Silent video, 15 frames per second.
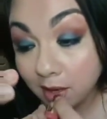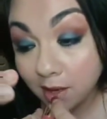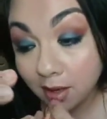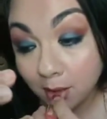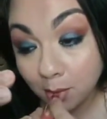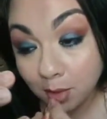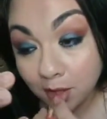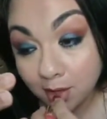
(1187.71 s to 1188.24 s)

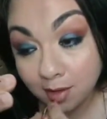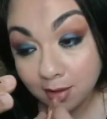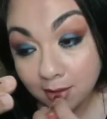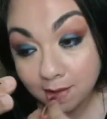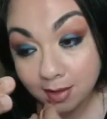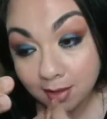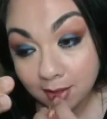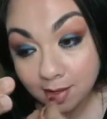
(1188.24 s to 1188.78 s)
I'm um, not
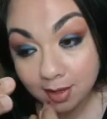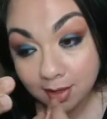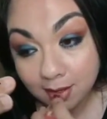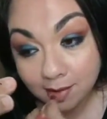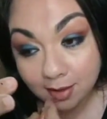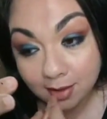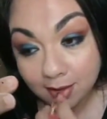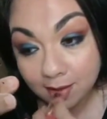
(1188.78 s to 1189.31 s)
even gonna get
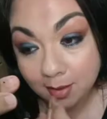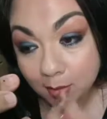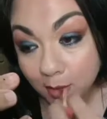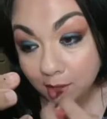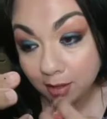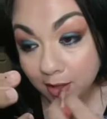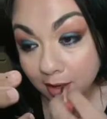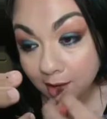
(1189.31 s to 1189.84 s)
angry
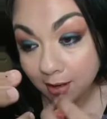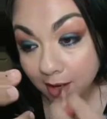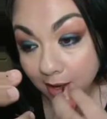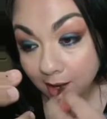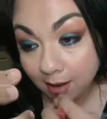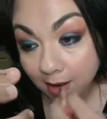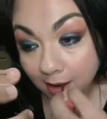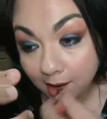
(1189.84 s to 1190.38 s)
anymore.
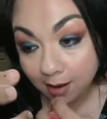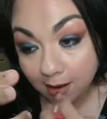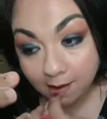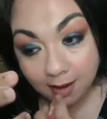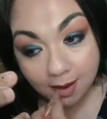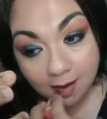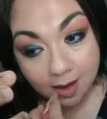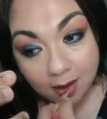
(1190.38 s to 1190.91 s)

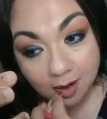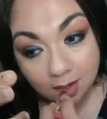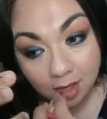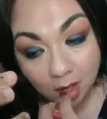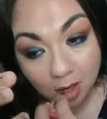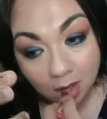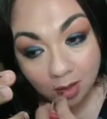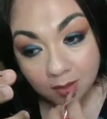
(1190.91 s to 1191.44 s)
It's
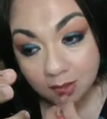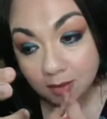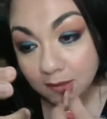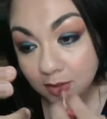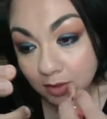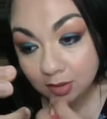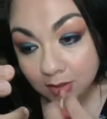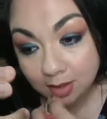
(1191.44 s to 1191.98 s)
taking me so
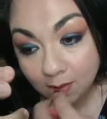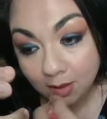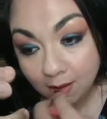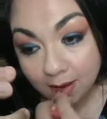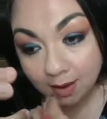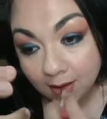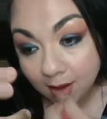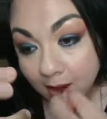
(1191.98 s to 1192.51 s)
long to do this video.
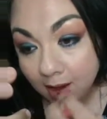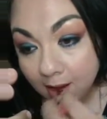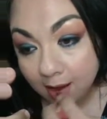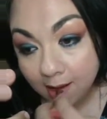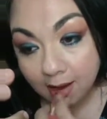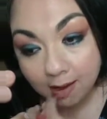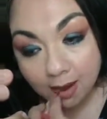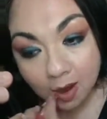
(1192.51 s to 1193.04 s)

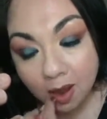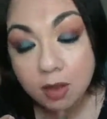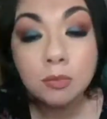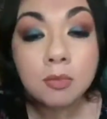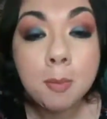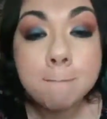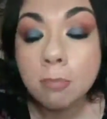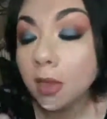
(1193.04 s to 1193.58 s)

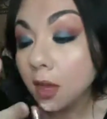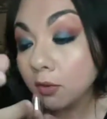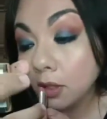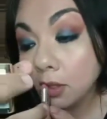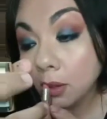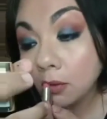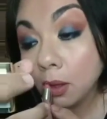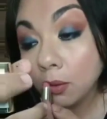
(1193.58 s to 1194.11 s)

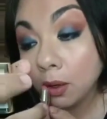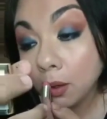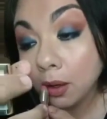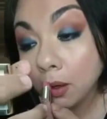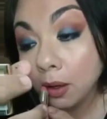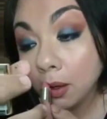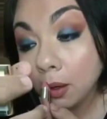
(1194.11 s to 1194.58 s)
Everything has gone wrong.